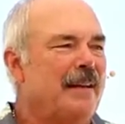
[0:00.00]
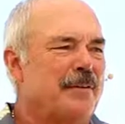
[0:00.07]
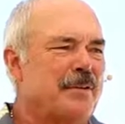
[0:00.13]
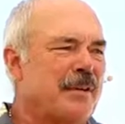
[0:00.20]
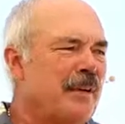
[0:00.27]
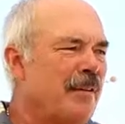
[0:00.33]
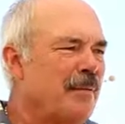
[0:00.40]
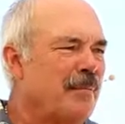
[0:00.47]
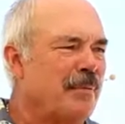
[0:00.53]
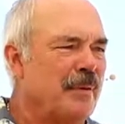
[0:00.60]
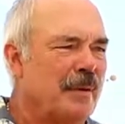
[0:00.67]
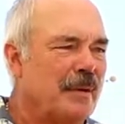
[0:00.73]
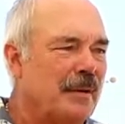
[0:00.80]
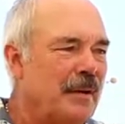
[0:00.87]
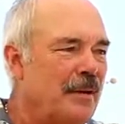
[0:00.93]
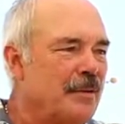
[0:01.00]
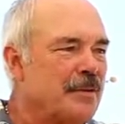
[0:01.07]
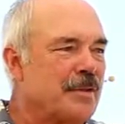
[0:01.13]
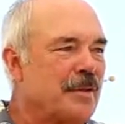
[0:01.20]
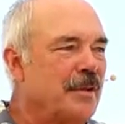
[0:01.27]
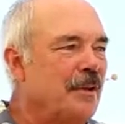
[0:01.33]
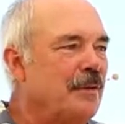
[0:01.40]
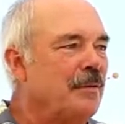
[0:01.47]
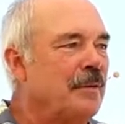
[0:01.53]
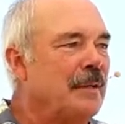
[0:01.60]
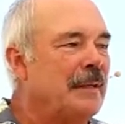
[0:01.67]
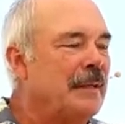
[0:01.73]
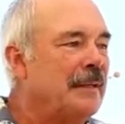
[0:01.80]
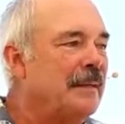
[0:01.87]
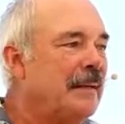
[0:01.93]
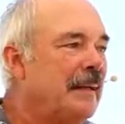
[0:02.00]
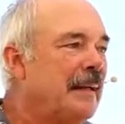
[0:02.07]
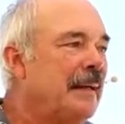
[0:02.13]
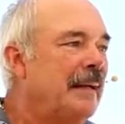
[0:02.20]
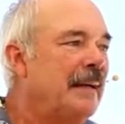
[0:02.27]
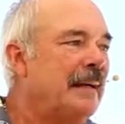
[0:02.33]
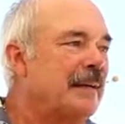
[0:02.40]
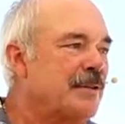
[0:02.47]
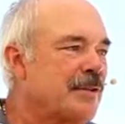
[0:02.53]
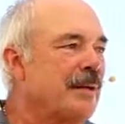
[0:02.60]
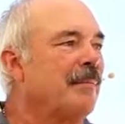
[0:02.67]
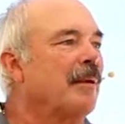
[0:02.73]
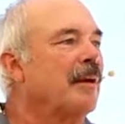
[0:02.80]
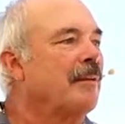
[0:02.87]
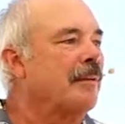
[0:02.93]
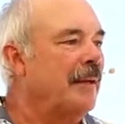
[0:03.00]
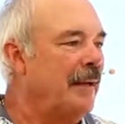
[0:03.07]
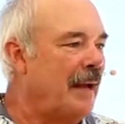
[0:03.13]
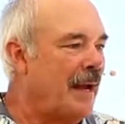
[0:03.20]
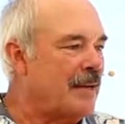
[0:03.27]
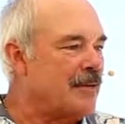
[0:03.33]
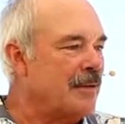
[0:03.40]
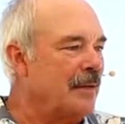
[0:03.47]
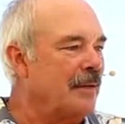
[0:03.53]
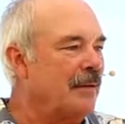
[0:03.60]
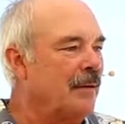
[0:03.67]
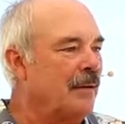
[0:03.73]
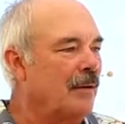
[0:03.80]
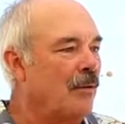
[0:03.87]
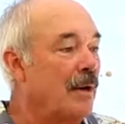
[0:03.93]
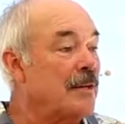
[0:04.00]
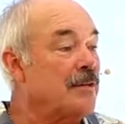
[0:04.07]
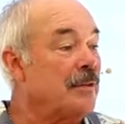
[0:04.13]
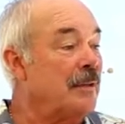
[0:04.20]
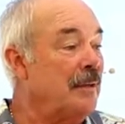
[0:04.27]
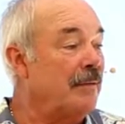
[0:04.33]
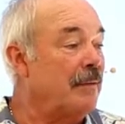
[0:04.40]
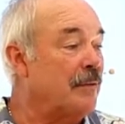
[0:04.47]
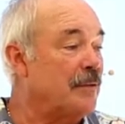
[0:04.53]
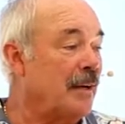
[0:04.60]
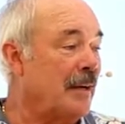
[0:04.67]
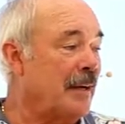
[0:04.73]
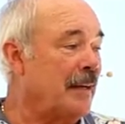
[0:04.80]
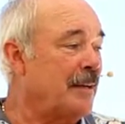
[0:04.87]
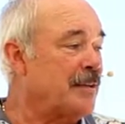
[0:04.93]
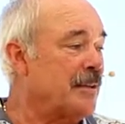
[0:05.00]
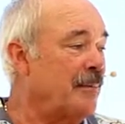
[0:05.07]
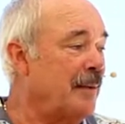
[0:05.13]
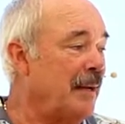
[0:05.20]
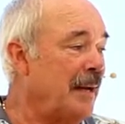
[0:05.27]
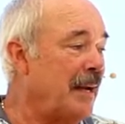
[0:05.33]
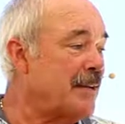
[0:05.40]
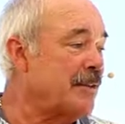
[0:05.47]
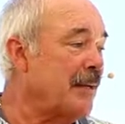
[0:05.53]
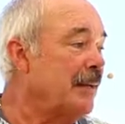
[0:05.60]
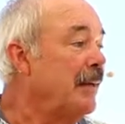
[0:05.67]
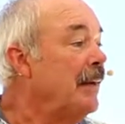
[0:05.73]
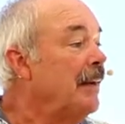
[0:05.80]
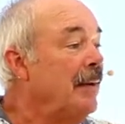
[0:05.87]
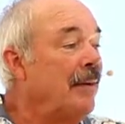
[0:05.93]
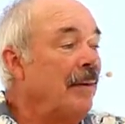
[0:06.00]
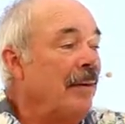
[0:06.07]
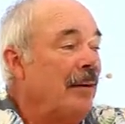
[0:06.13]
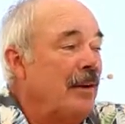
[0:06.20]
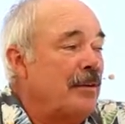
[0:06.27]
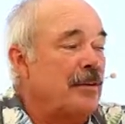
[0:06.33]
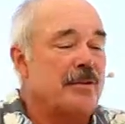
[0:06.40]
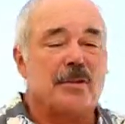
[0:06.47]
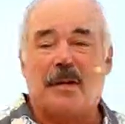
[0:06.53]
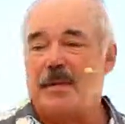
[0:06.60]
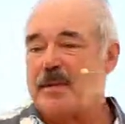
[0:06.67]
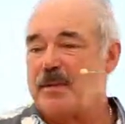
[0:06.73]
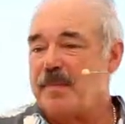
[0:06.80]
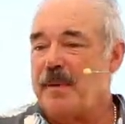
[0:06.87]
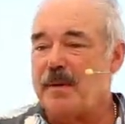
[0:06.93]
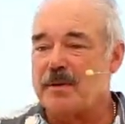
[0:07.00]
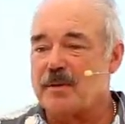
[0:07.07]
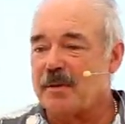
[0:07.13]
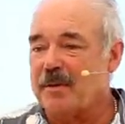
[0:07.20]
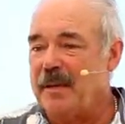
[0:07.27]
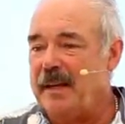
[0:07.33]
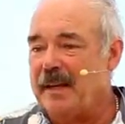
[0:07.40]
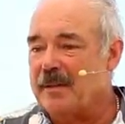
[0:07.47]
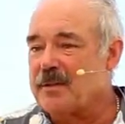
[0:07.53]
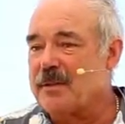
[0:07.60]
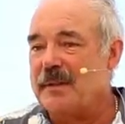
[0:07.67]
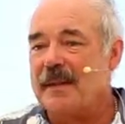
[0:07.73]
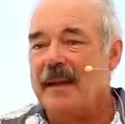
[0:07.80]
There's another book uh, years ago, uh, uh, similar thing, asking the question, if you're talking to somebody, asking, you know, are you interested in spiritual things?